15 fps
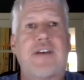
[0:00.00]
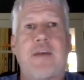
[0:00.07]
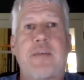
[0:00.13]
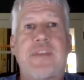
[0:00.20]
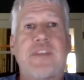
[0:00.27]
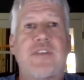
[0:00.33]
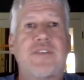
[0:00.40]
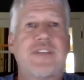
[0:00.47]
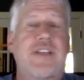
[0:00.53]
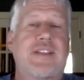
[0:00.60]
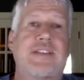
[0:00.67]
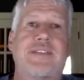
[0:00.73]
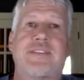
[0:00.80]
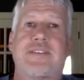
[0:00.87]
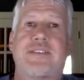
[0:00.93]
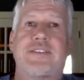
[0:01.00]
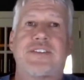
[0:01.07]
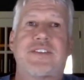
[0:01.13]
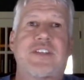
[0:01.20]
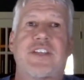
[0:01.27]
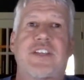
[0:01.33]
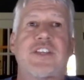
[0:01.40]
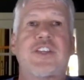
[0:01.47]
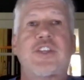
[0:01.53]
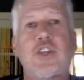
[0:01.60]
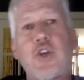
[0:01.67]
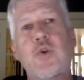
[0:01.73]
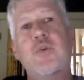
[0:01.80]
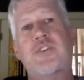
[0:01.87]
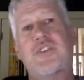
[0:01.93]
I mean, there's just a
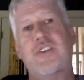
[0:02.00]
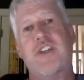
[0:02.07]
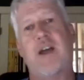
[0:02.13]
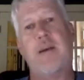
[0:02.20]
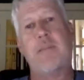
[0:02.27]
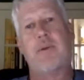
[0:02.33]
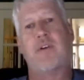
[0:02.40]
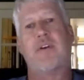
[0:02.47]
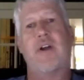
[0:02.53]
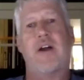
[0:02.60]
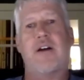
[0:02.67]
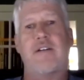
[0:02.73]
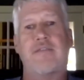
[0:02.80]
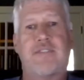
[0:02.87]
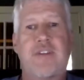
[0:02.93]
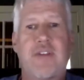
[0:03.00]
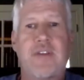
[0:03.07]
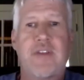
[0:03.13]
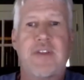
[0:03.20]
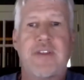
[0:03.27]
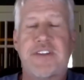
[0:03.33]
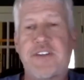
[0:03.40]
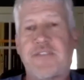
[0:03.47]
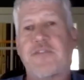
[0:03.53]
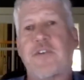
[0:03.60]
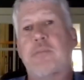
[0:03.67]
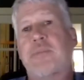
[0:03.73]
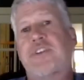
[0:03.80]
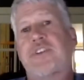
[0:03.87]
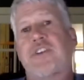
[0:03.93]
huge number of
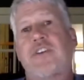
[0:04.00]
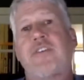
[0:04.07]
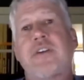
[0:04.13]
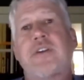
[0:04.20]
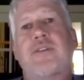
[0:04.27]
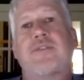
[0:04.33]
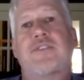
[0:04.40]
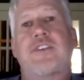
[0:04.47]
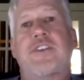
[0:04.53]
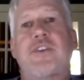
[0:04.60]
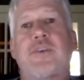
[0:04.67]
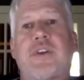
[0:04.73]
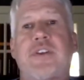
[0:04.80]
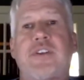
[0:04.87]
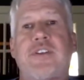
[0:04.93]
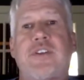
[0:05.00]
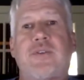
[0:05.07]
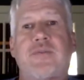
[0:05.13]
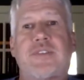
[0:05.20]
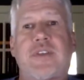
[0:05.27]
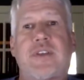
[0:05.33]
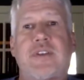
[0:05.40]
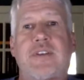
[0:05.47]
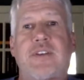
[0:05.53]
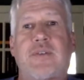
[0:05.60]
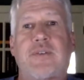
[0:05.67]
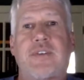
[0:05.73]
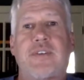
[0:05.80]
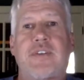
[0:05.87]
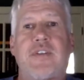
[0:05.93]
different materials that you can use, that
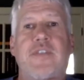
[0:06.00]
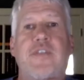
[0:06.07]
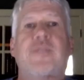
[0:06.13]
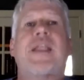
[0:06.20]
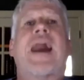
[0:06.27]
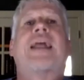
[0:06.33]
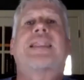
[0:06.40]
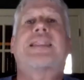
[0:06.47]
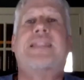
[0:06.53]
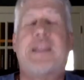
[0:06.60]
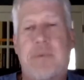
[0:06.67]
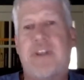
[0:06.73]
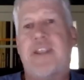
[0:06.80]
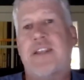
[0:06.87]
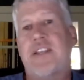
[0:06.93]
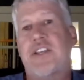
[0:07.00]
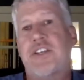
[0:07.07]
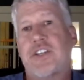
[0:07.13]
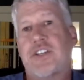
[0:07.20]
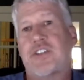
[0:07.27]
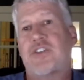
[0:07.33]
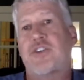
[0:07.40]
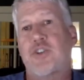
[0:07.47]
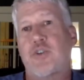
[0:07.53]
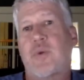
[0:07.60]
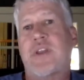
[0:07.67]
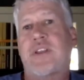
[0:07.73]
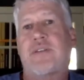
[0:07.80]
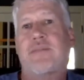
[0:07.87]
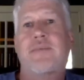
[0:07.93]
you're not limited in just
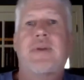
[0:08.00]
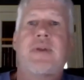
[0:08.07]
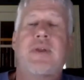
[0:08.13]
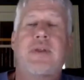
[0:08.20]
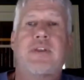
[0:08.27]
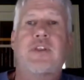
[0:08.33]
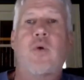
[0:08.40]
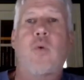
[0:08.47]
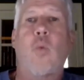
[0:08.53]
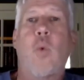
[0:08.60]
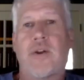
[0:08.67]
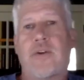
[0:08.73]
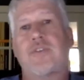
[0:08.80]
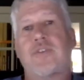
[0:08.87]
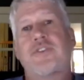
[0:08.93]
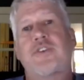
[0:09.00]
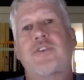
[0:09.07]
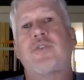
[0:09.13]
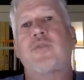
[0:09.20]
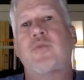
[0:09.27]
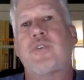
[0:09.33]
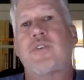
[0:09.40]
doing one or two.